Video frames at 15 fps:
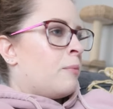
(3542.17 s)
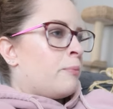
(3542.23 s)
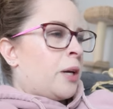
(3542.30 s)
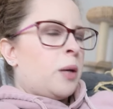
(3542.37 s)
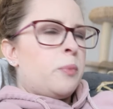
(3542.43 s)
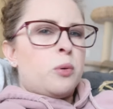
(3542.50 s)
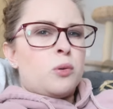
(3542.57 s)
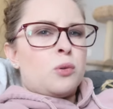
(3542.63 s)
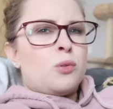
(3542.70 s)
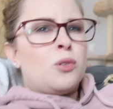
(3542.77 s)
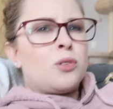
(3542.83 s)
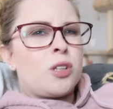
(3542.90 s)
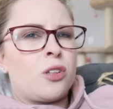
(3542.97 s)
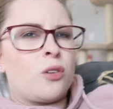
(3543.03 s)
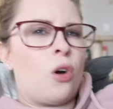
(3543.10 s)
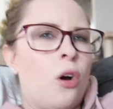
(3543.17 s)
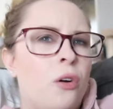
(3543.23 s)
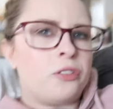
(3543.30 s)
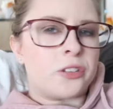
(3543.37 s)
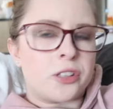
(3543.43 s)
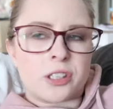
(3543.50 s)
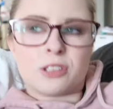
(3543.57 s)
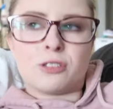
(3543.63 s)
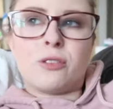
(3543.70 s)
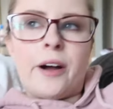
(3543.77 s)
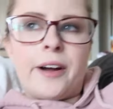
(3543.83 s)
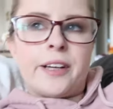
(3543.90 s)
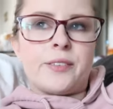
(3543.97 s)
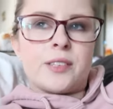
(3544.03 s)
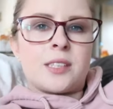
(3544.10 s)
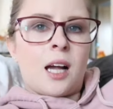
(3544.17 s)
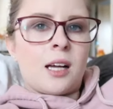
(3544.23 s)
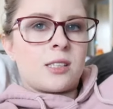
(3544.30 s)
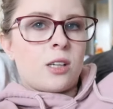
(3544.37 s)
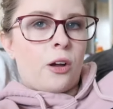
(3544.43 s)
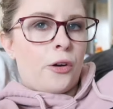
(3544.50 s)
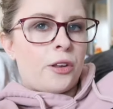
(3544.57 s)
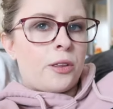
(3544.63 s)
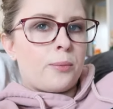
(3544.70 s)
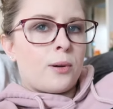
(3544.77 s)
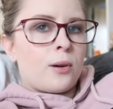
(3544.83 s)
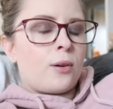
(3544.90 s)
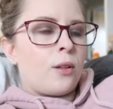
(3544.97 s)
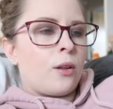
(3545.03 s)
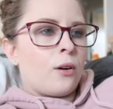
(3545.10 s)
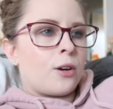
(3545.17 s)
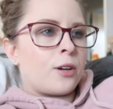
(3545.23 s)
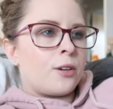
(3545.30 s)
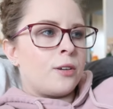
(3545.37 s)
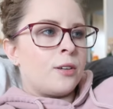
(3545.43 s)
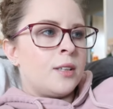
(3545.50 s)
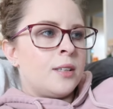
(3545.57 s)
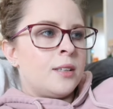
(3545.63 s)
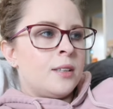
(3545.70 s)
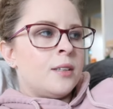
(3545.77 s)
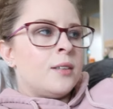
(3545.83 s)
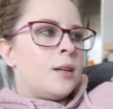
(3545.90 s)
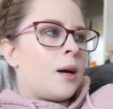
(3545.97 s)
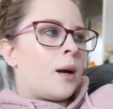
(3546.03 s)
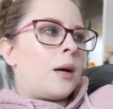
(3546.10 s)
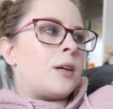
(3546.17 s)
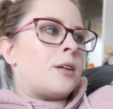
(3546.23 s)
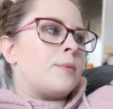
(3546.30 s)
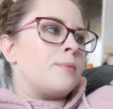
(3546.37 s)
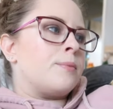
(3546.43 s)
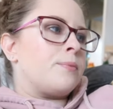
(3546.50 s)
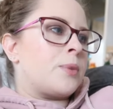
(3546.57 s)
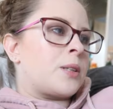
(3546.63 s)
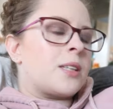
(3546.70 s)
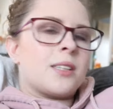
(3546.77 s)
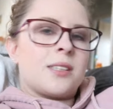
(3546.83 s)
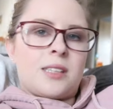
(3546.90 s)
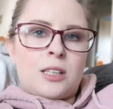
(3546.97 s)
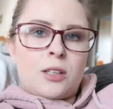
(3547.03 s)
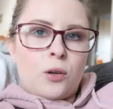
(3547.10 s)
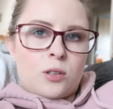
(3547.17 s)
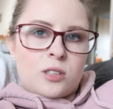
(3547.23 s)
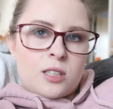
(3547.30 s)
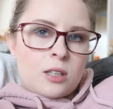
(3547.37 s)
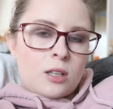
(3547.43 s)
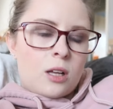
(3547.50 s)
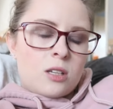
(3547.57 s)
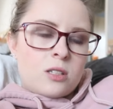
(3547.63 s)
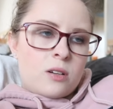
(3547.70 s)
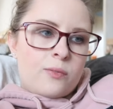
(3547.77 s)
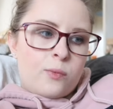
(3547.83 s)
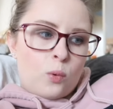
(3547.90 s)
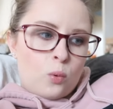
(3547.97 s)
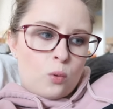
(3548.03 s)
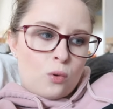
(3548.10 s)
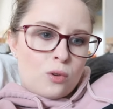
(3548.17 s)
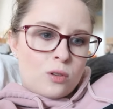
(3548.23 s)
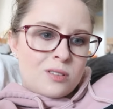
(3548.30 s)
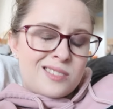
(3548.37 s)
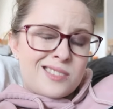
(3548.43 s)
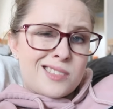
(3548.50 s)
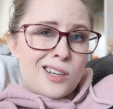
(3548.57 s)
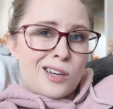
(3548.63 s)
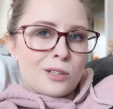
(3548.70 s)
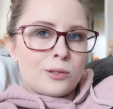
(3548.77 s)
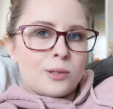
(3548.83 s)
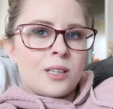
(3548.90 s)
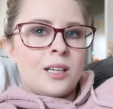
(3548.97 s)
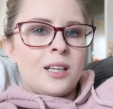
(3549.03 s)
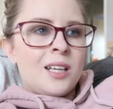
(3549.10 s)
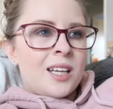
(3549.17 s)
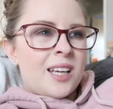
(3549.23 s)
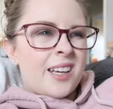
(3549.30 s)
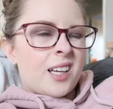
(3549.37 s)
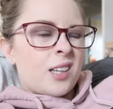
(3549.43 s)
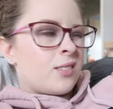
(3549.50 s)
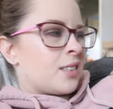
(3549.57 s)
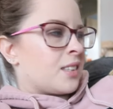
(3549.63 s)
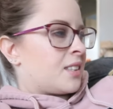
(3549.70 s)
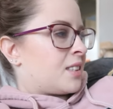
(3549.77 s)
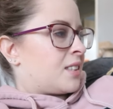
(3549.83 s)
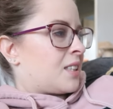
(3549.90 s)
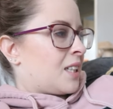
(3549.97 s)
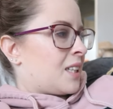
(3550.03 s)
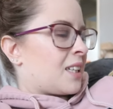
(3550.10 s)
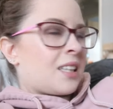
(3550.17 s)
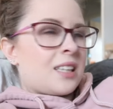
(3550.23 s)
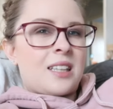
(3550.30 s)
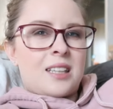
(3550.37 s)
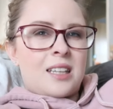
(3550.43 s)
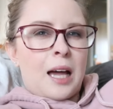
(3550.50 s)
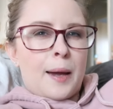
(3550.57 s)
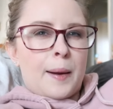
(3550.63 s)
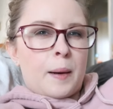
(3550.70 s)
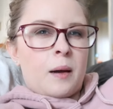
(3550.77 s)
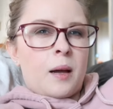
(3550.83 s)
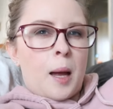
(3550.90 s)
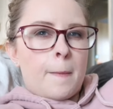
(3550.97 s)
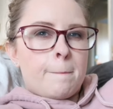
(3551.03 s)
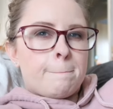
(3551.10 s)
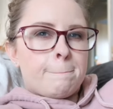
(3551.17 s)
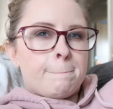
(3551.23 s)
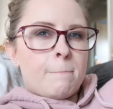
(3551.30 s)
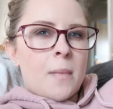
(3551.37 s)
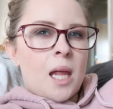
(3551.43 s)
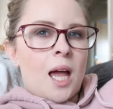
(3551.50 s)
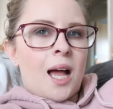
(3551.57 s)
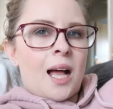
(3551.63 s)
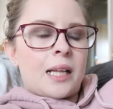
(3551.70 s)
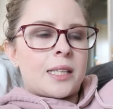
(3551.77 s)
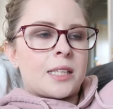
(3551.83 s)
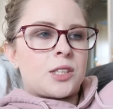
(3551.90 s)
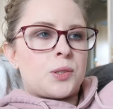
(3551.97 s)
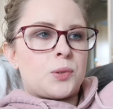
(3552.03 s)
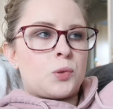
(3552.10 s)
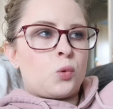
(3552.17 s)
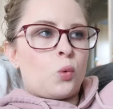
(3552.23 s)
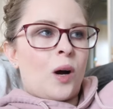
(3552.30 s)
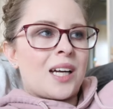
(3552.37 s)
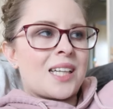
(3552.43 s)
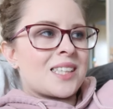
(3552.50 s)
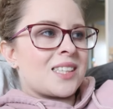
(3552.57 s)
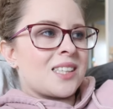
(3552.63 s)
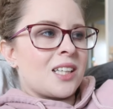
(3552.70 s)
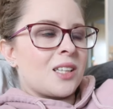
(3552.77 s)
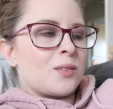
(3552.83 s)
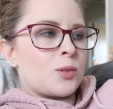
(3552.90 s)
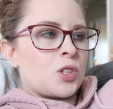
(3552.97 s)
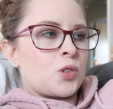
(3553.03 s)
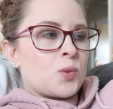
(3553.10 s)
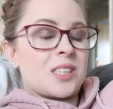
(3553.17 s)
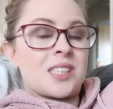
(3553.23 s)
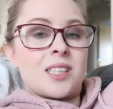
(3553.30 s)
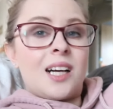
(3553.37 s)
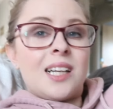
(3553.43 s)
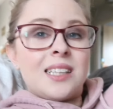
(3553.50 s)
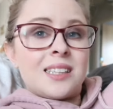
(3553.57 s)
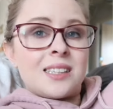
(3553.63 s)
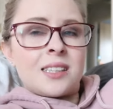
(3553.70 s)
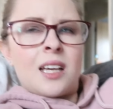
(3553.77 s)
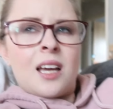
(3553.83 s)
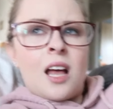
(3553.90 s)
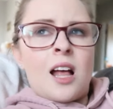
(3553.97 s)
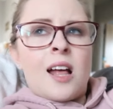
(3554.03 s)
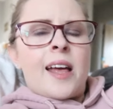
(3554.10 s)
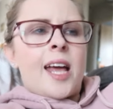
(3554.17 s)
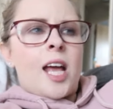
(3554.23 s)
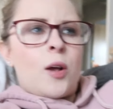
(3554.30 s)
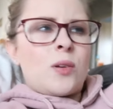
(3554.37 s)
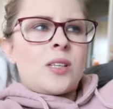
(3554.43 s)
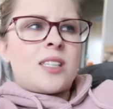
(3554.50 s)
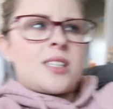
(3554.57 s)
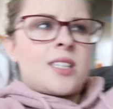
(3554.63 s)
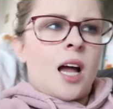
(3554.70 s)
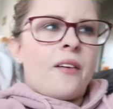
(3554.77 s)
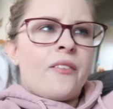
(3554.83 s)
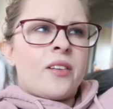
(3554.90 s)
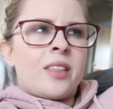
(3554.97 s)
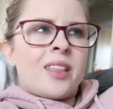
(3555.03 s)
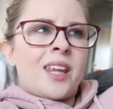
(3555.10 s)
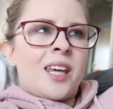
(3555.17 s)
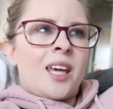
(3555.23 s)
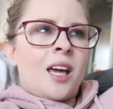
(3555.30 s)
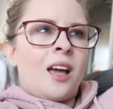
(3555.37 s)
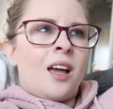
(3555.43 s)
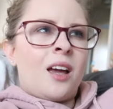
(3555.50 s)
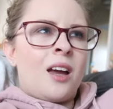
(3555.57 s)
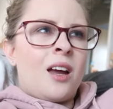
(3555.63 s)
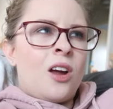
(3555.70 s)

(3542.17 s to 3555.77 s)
people don't often arrive at Tesco at 3 o'clock because they know it's gonna close at 4. So it was getting a little quieter, which was nice. It was definitely